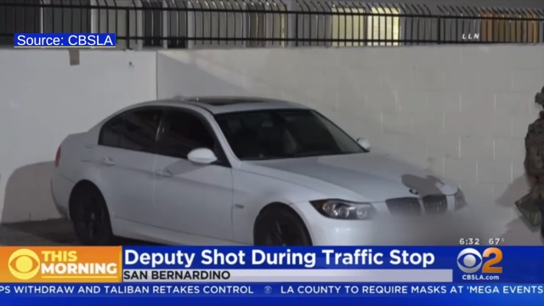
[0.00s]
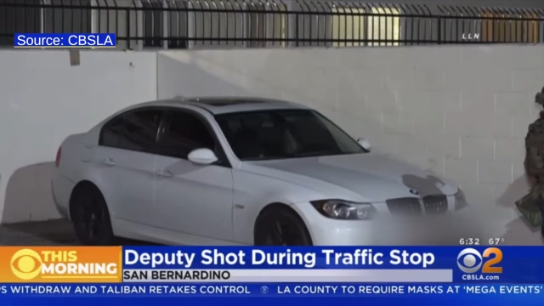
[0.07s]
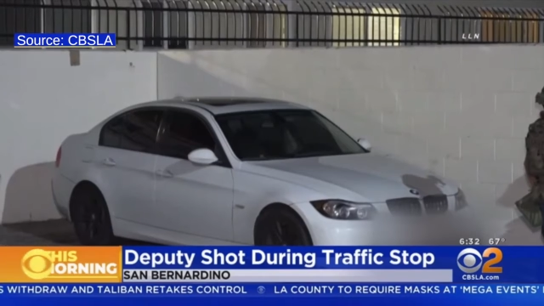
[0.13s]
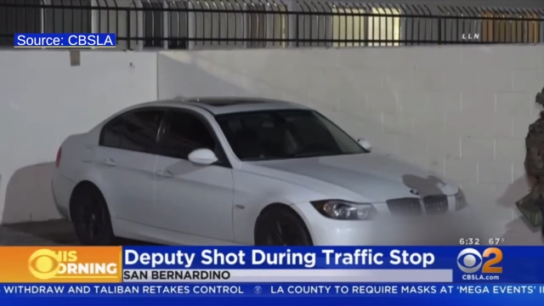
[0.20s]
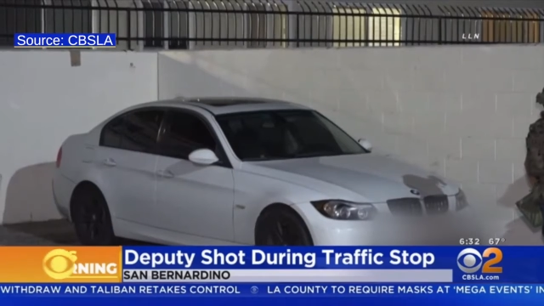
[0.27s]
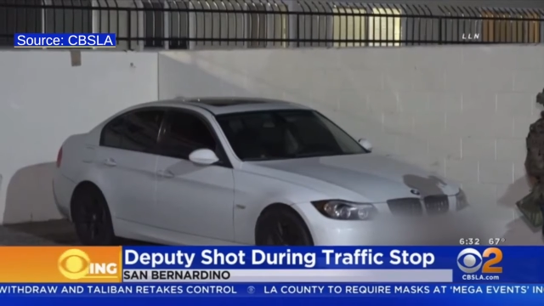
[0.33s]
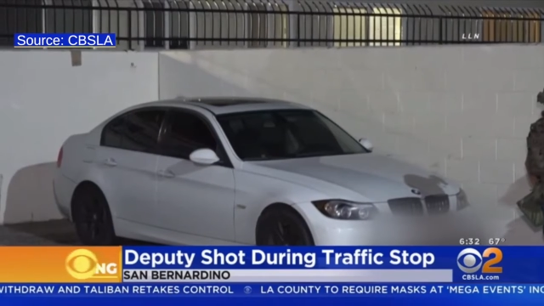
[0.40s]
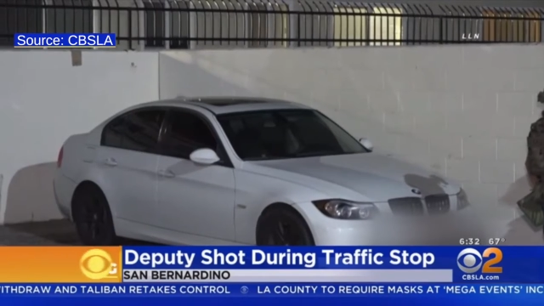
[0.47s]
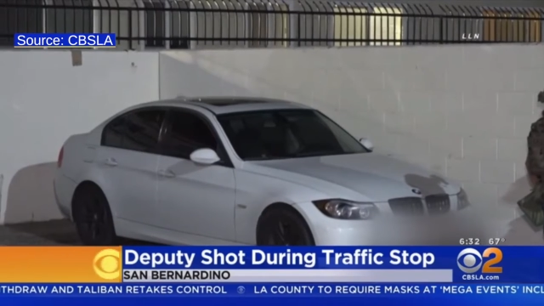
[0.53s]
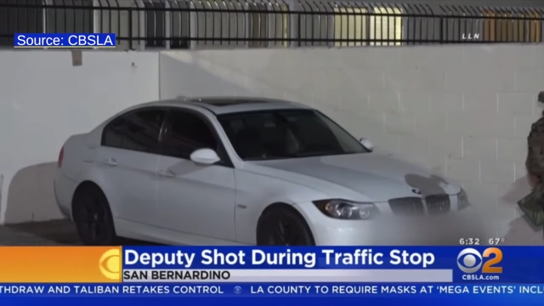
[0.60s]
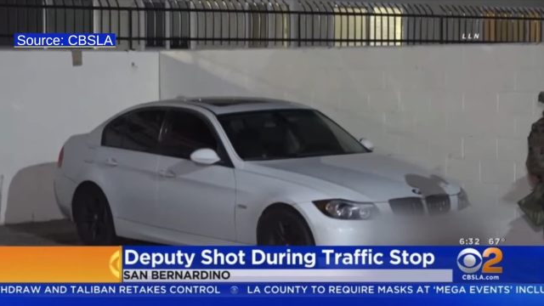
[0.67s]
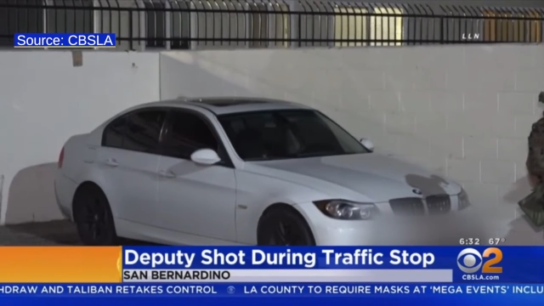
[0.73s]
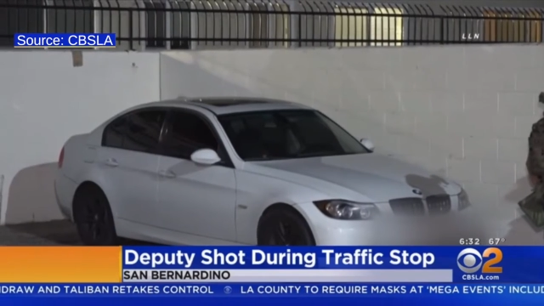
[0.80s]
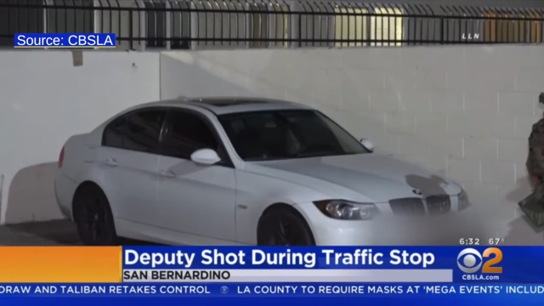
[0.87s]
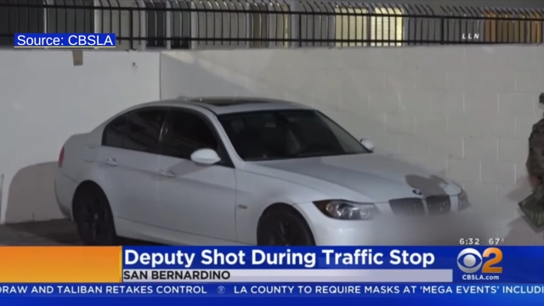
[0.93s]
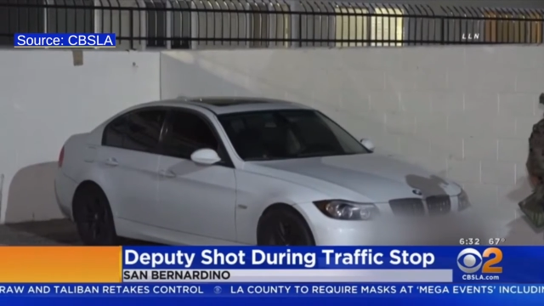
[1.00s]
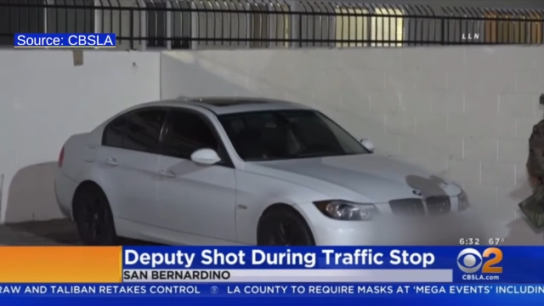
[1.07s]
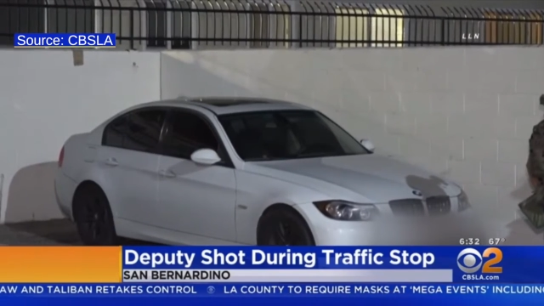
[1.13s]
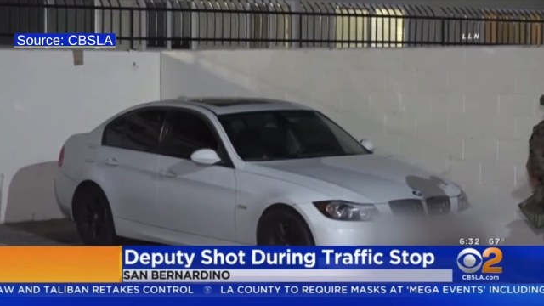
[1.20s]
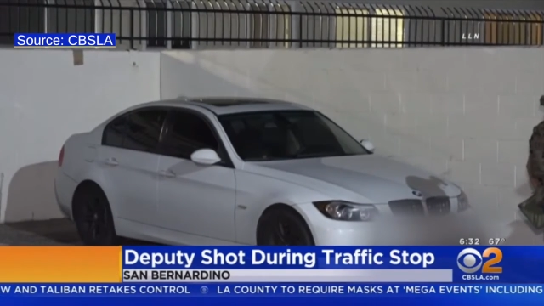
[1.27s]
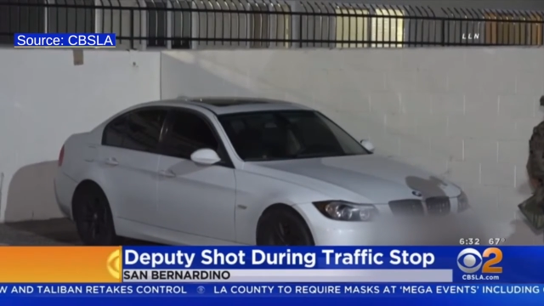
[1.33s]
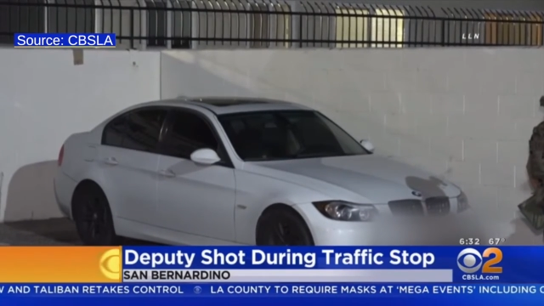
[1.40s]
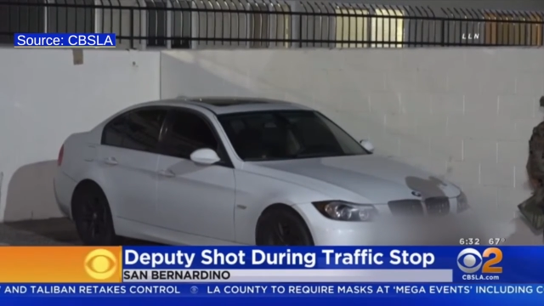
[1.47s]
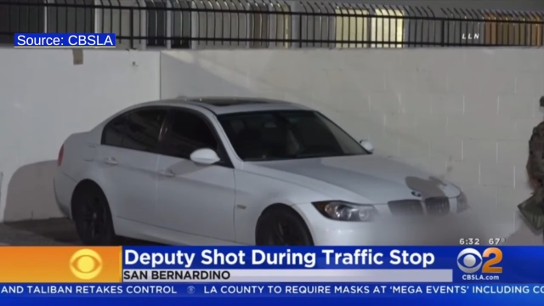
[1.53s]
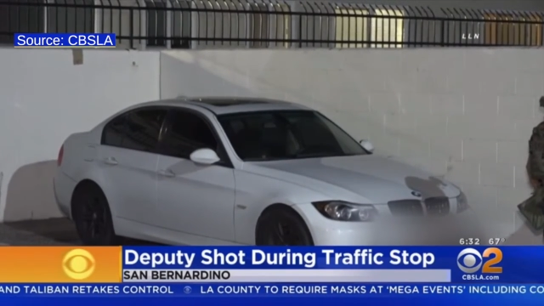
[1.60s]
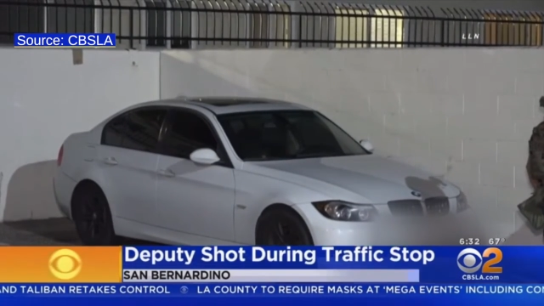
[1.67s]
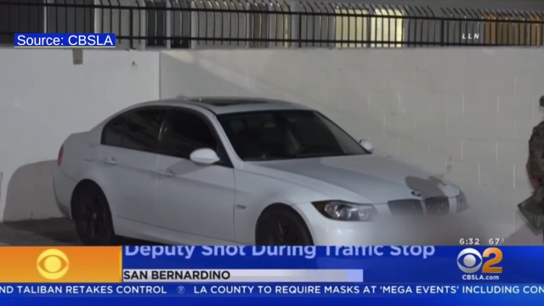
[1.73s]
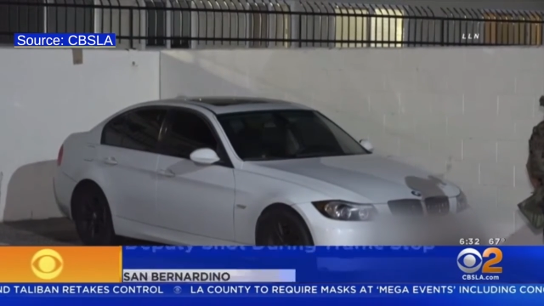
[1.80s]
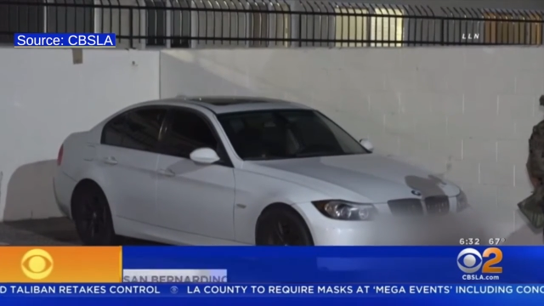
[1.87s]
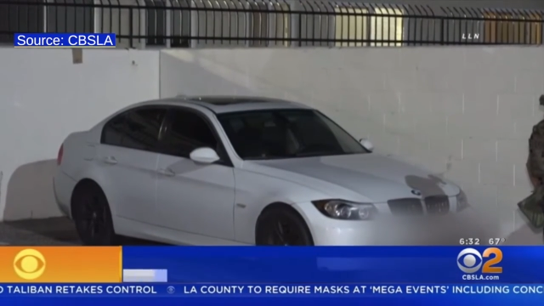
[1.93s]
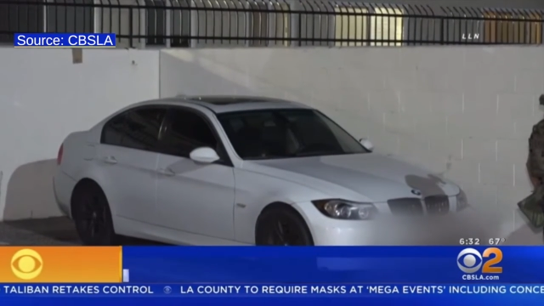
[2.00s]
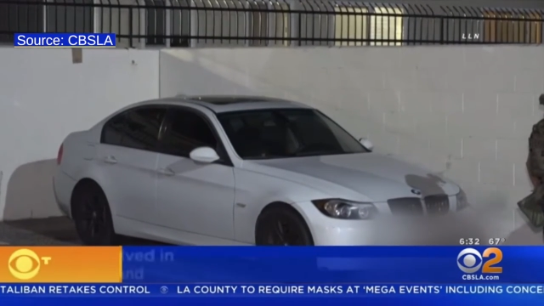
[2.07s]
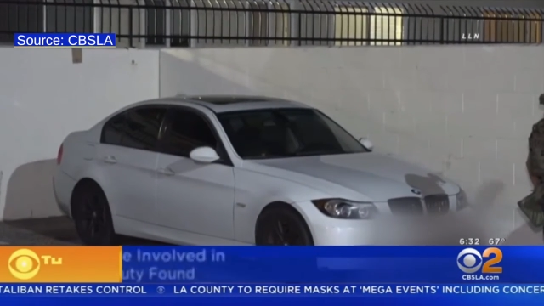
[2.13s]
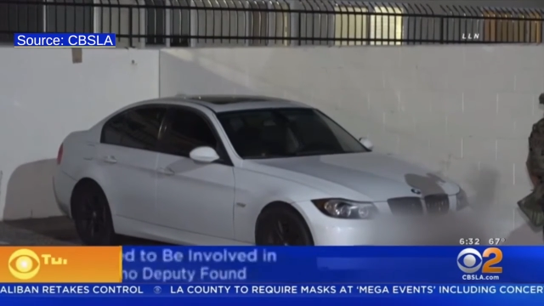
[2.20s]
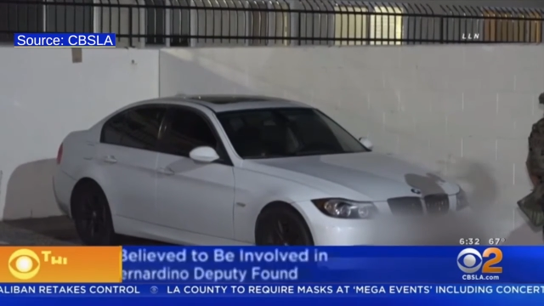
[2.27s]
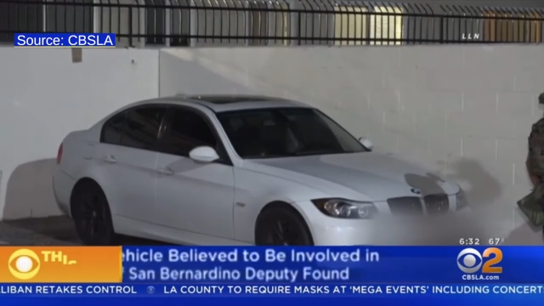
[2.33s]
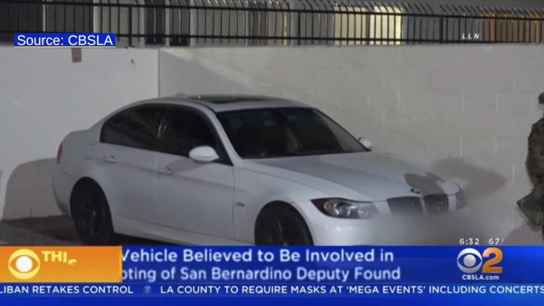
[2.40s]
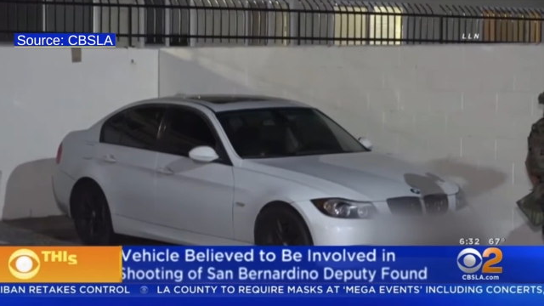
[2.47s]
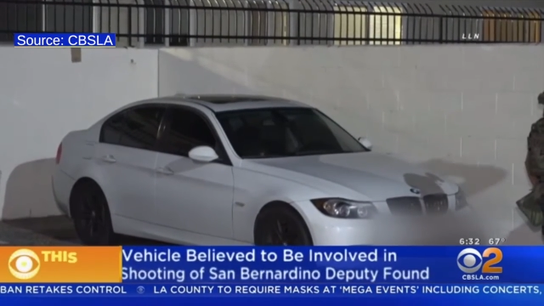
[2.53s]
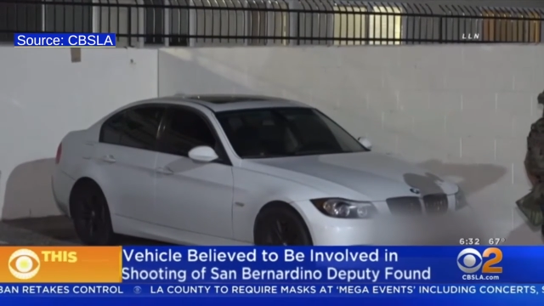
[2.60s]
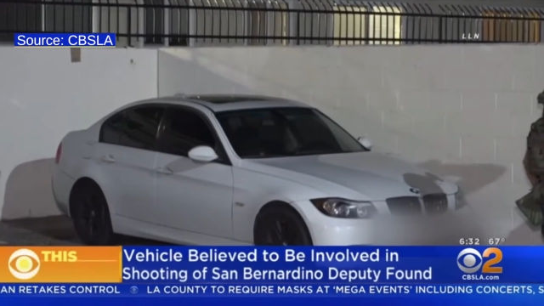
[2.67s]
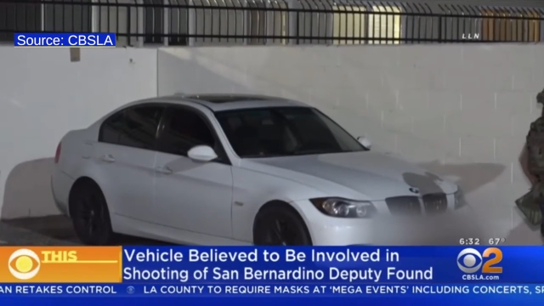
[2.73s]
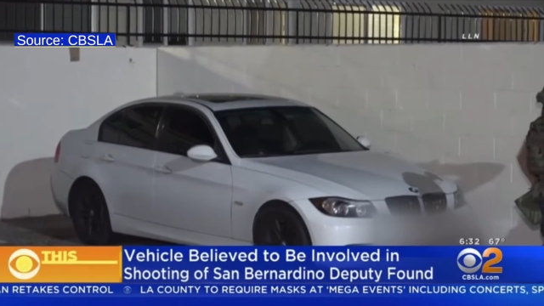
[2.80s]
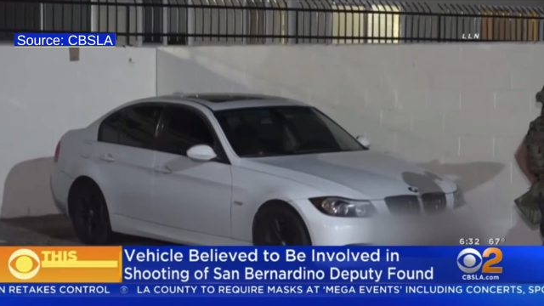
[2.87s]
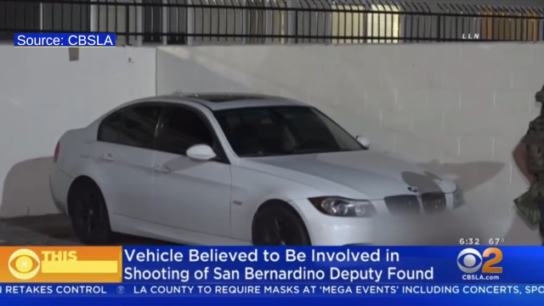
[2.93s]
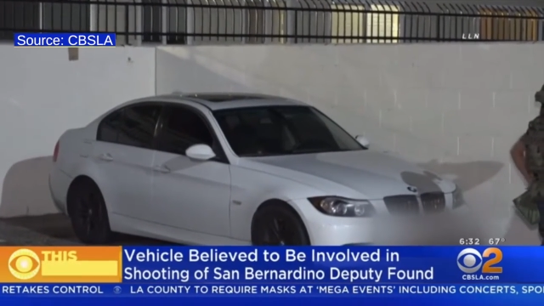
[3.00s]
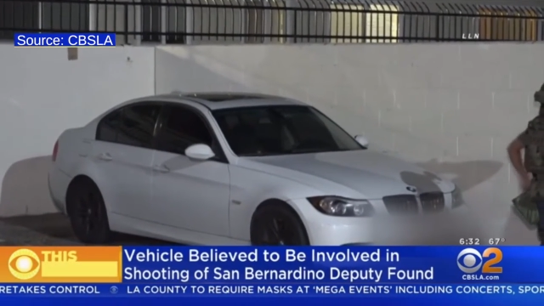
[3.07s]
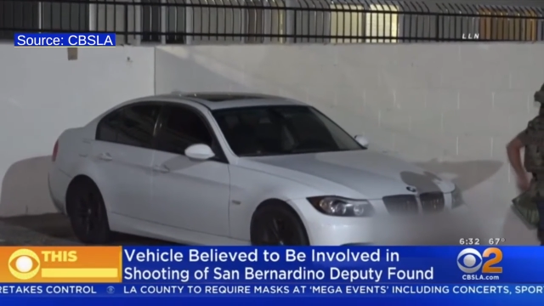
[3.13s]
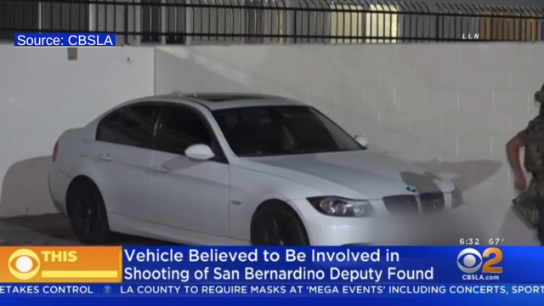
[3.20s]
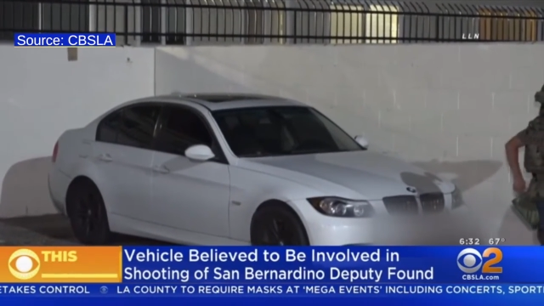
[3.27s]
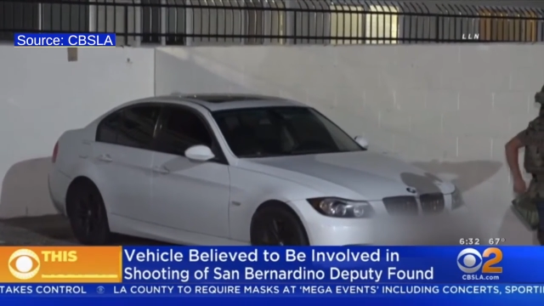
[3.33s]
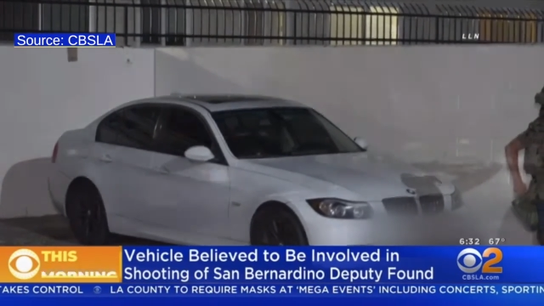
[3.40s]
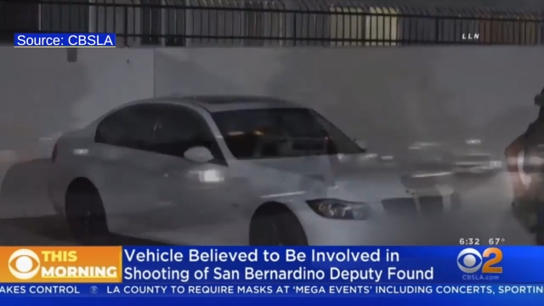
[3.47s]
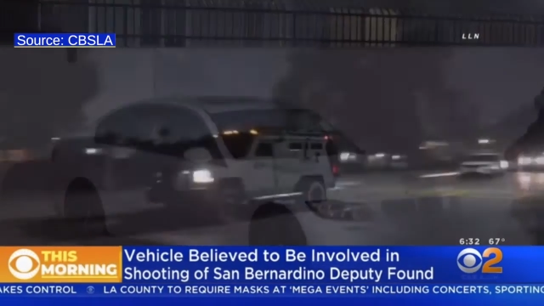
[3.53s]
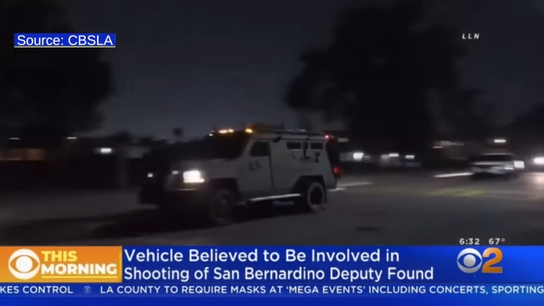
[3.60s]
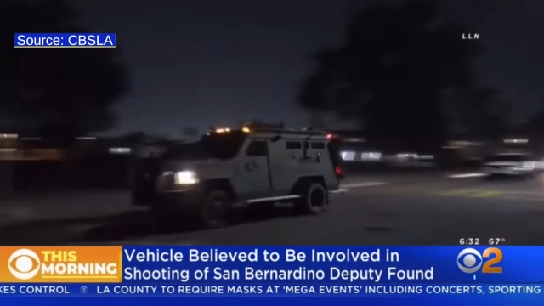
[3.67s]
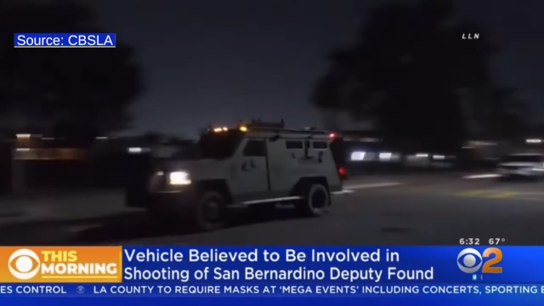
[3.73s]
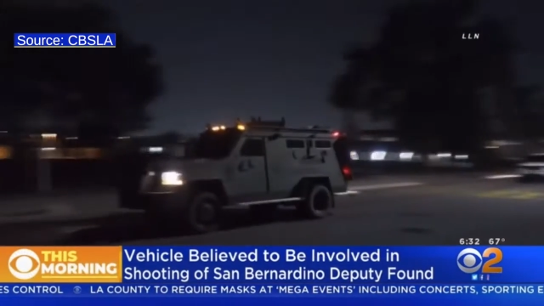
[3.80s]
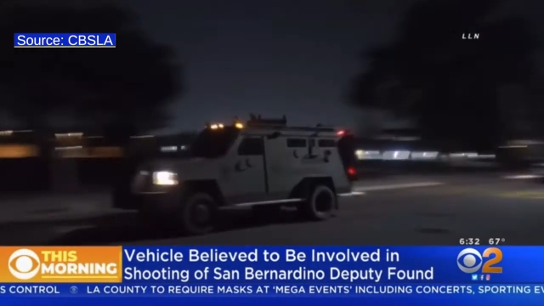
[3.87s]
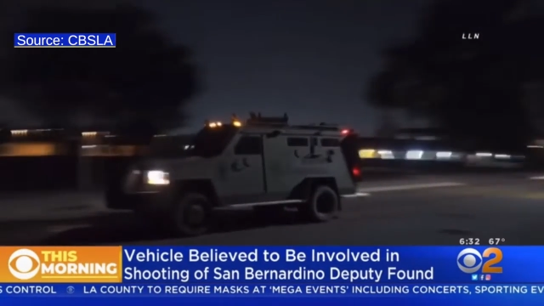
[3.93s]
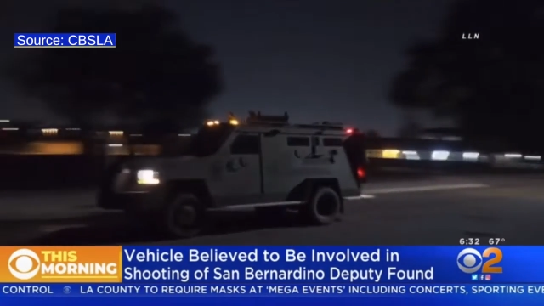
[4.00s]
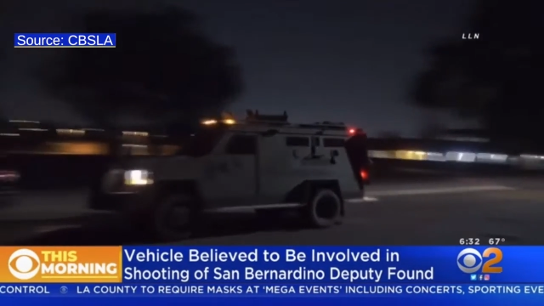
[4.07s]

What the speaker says: [unreadable: no face in view]